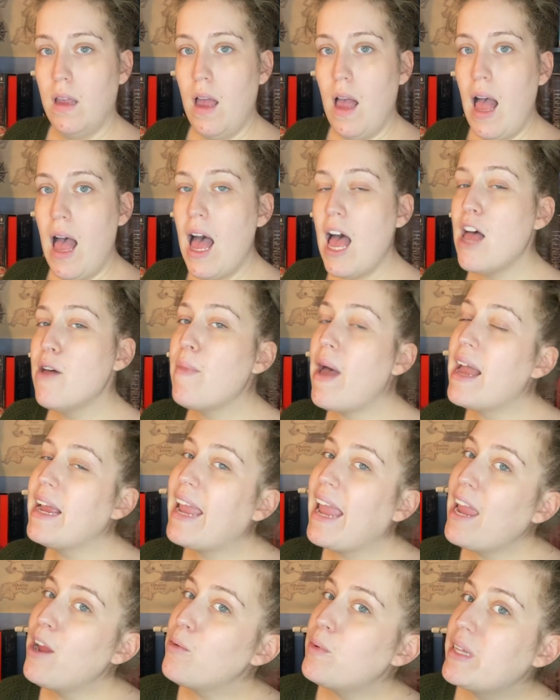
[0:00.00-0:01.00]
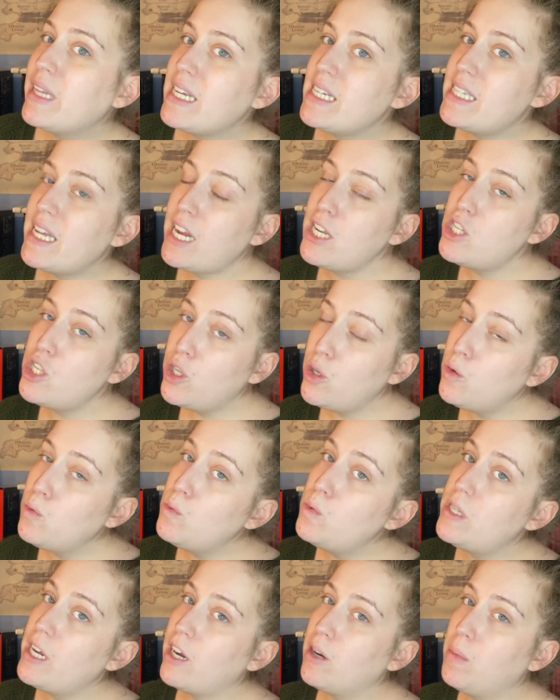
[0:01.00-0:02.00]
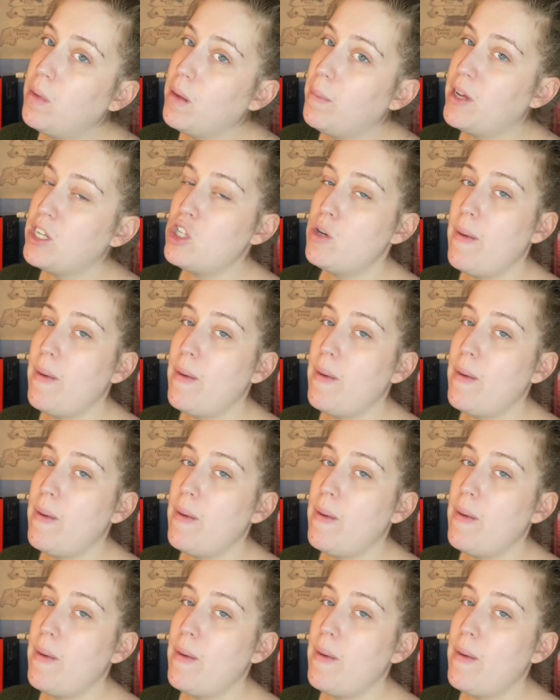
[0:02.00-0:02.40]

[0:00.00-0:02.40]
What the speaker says: I can't really say too terribly much